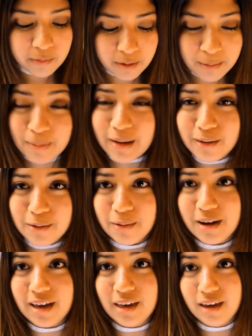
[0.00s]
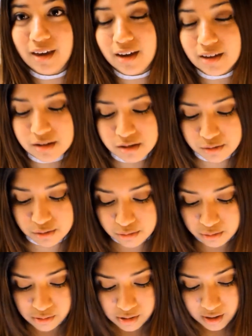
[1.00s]
what better way
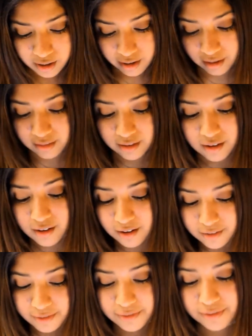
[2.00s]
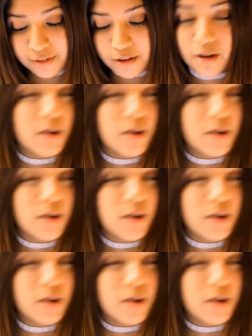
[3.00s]
to end it off